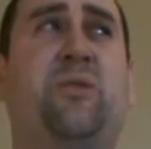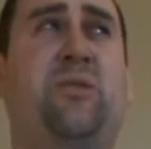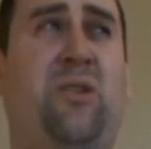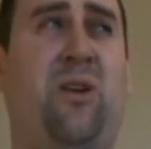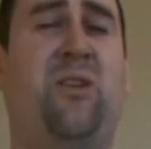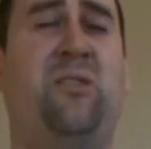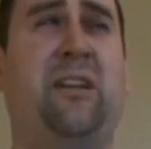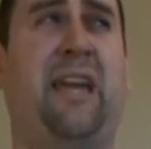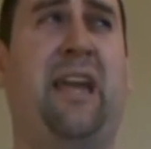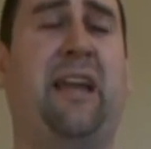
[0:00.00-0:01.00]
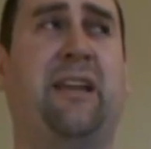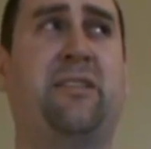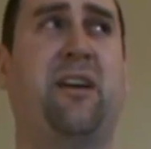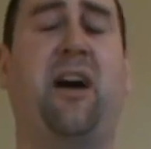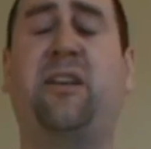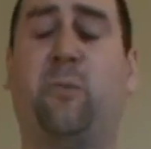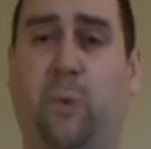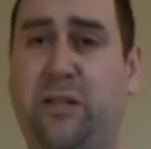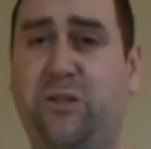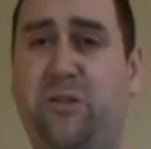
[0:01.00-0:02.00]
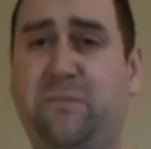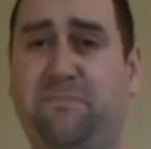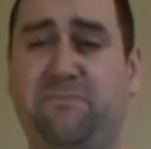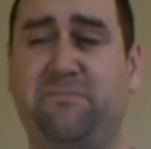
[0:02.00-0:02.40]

dull and unoriginal,